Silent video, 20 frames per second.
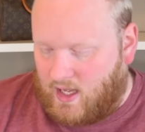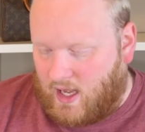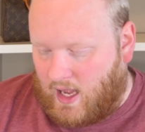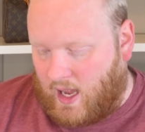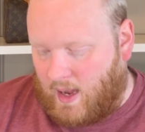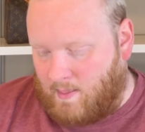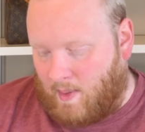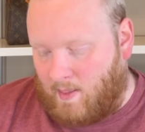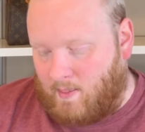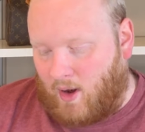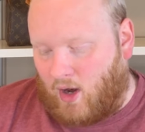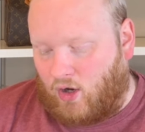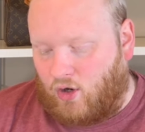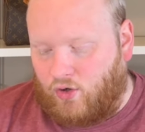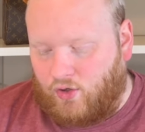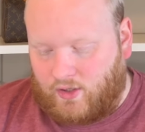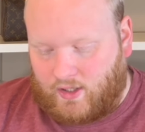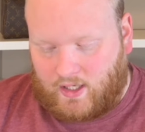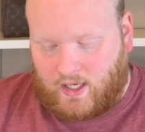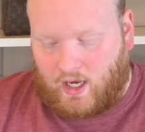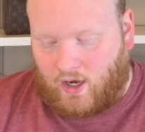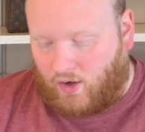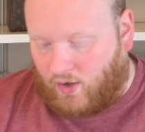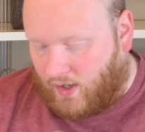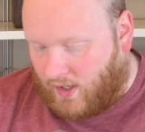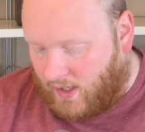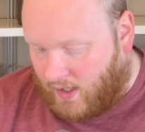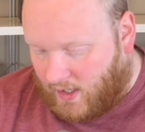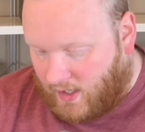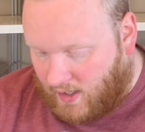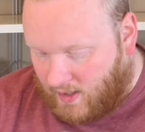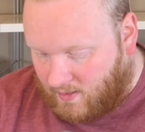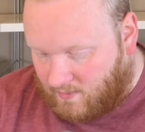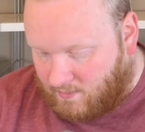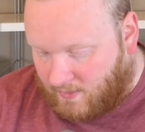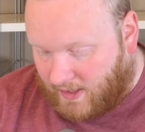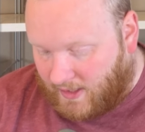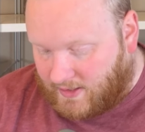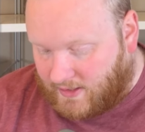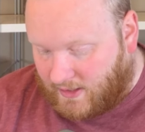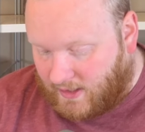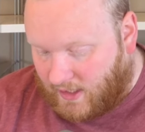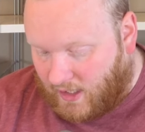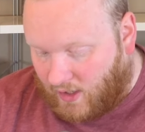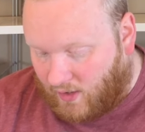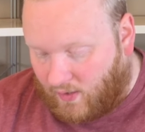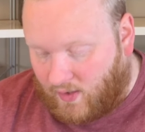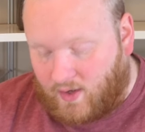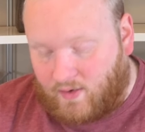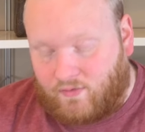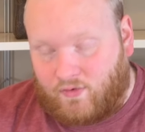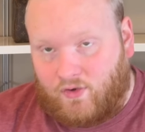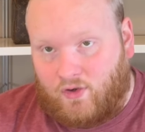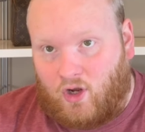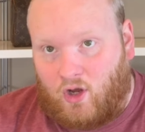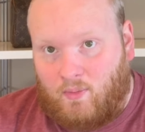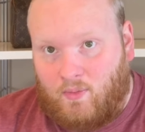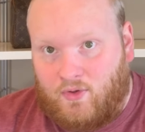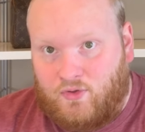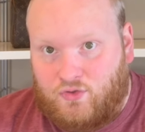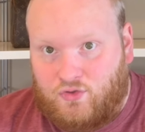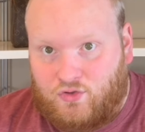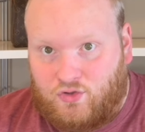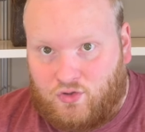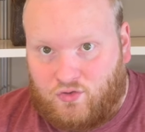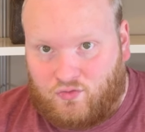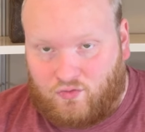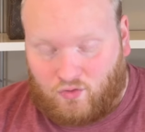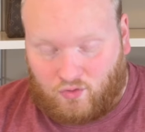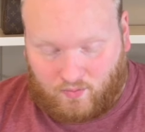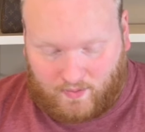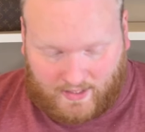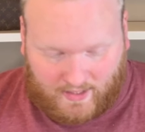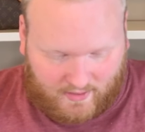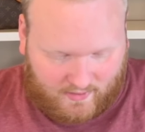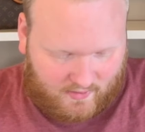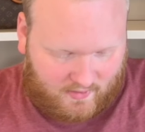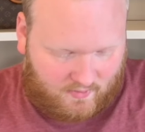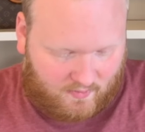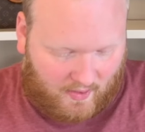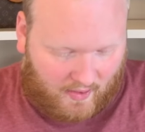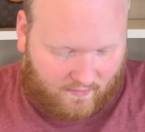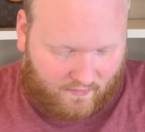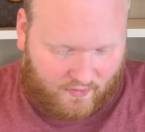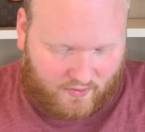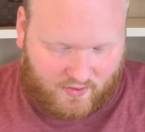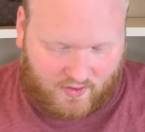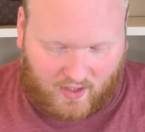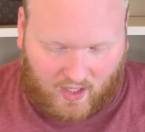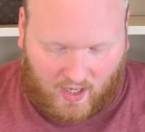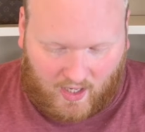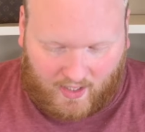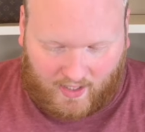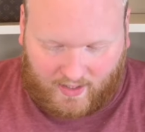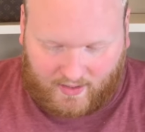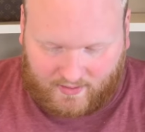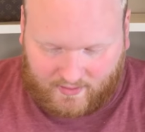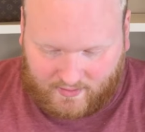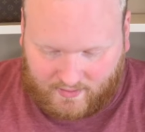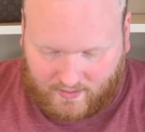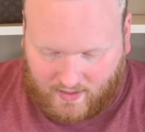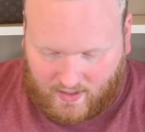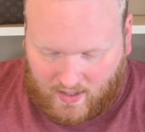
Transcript: Um, I'm not currently carrying it, but I did carry it for almost two full weeks when I first got it.